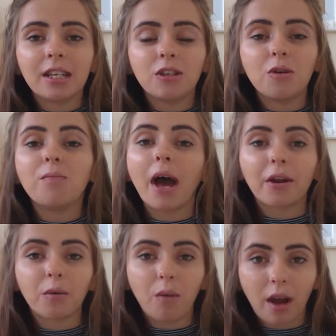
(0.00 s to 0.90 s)
no
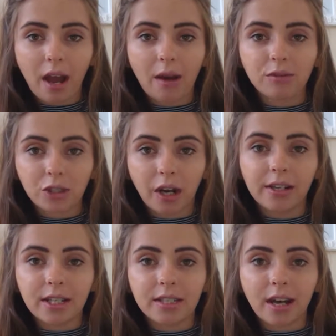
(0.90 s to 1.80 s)
matter what I was trying
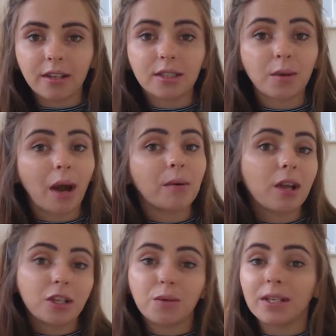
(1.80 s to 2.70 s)
to get done. So I would
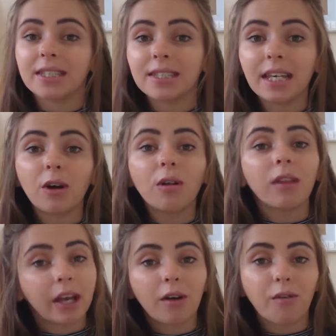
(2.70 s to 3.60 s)
not do a single
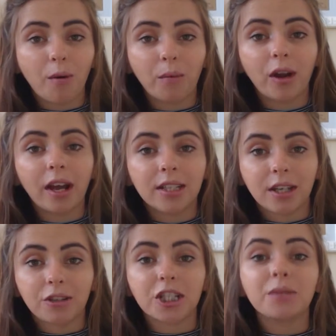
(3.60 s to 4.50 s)
lick of homework
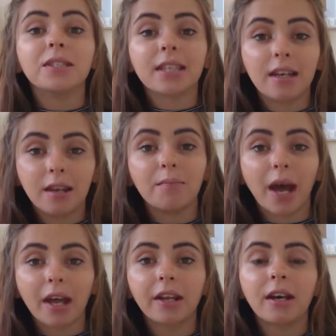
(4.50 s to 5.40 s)
until she was in
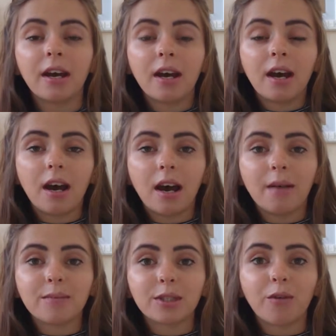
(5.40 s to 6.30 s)
bed.
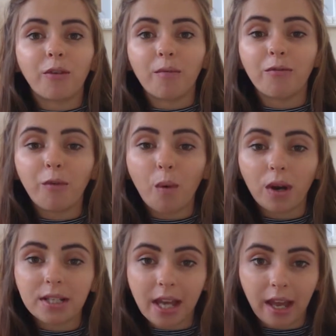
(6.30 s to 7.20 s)
Um, so from
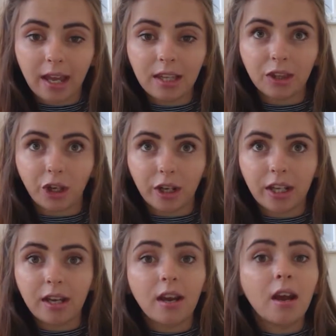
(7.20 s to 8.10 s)
4 to
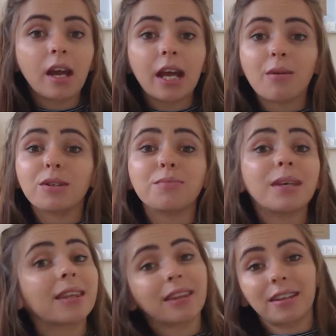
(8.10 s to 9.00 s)
8.30, it was
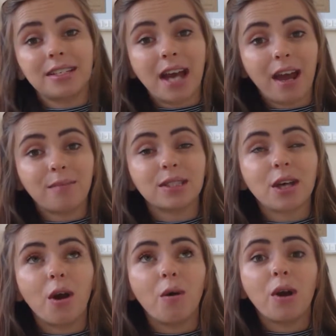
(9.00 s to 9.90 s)
me and Lily time.
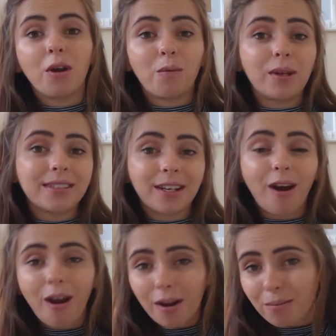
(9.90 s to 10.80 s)
So we did
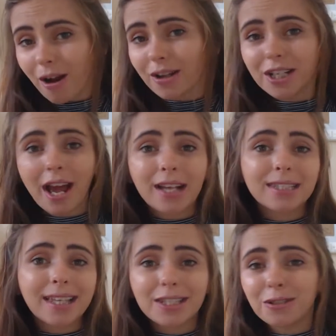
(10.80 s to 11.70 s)
art
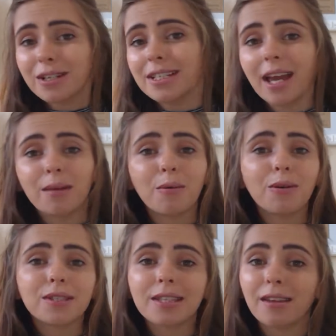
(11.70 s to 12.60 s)
projects, sensory
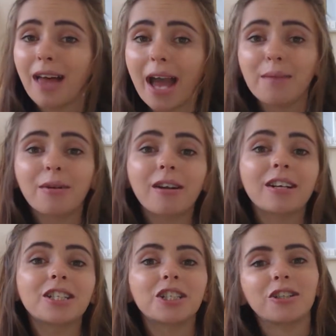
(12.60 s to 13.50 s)
tables, the
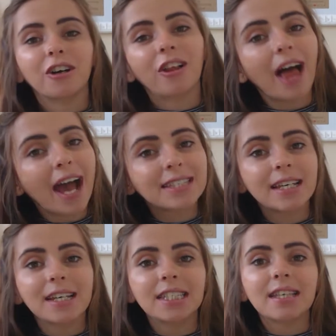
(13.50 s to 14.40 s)
library, she took
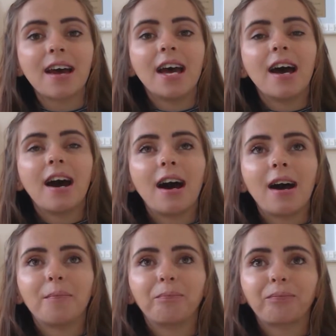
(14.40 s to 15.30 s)
classes.
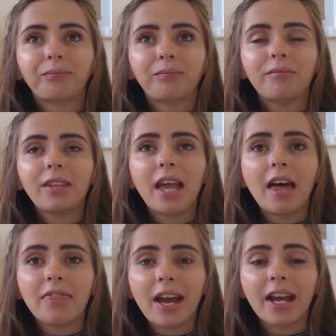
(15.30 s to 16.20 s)
Um,
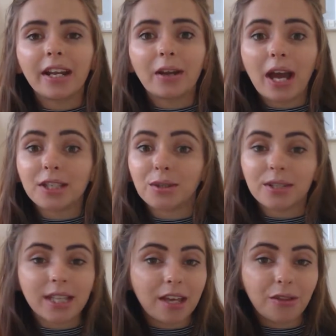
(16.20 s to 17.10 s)
and then as soon
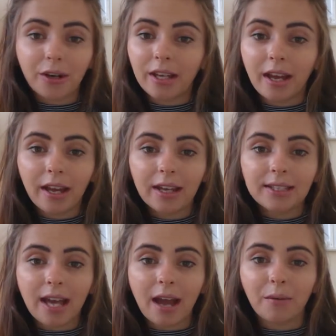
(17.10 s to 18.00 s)
as 8.30
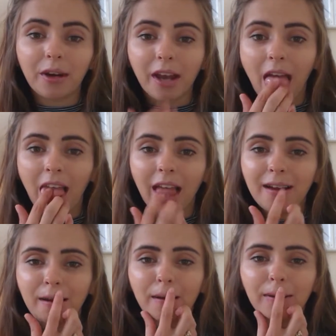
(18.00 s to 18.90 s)
hit, I would,
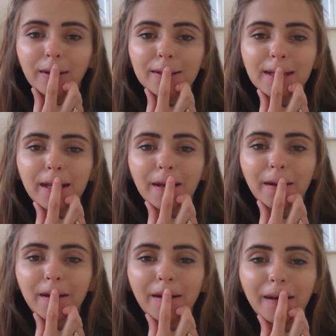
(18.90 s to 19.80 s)
there's
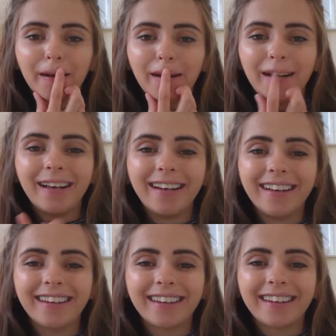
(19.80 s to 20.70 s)
like
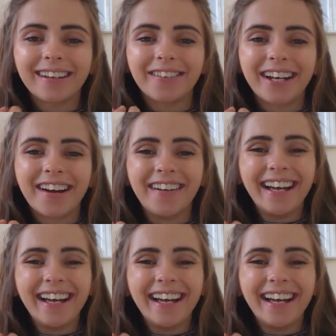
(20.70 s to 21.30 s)
there we go.